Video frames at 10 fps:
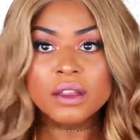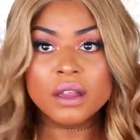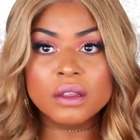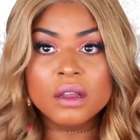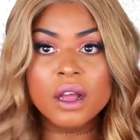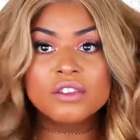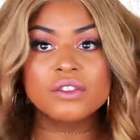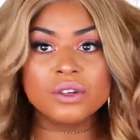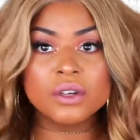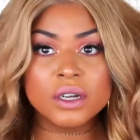The
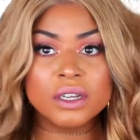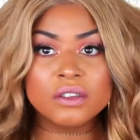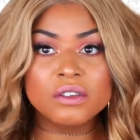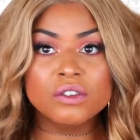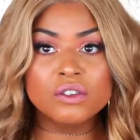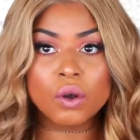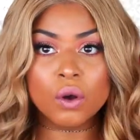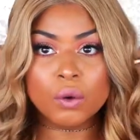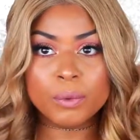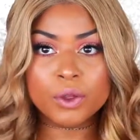luster is
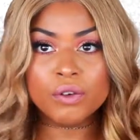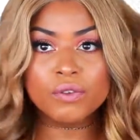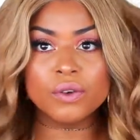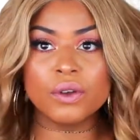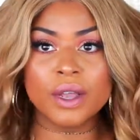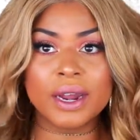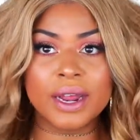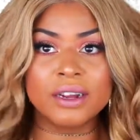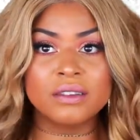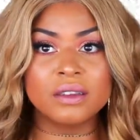so beautiful and
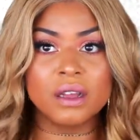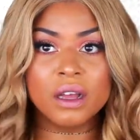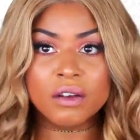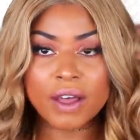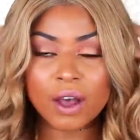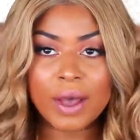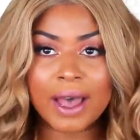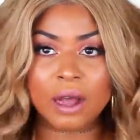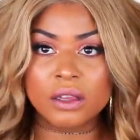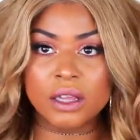I just love how
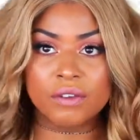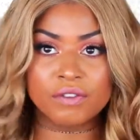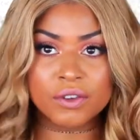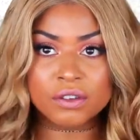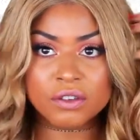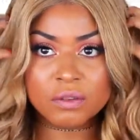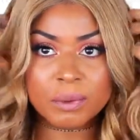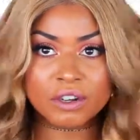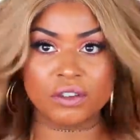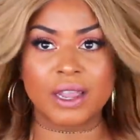healthy it feels,
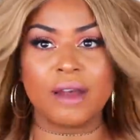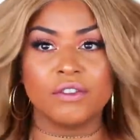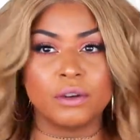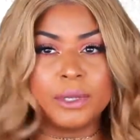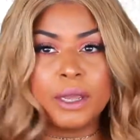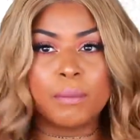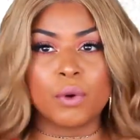especially after being